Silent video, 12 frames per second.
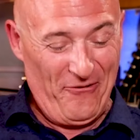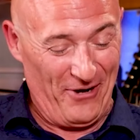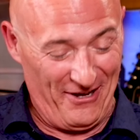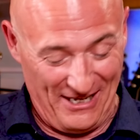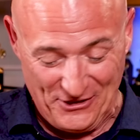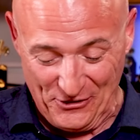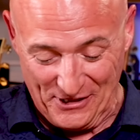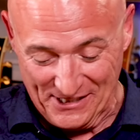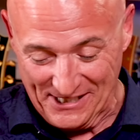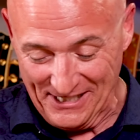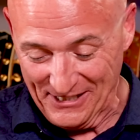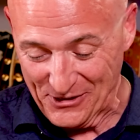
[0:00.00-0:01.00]
Well, as you can
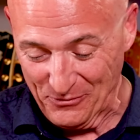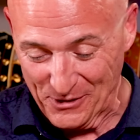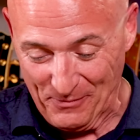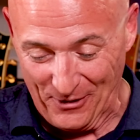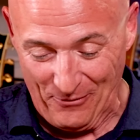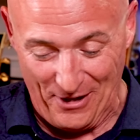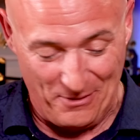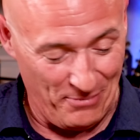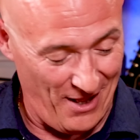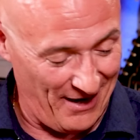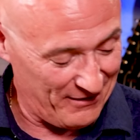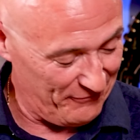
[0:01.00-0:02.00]
see, this one's been around the
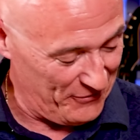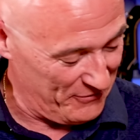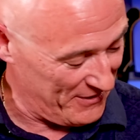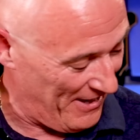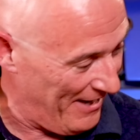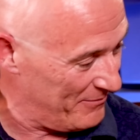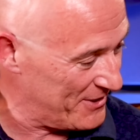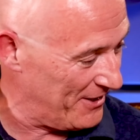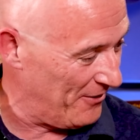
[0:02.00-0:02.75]
block a few times.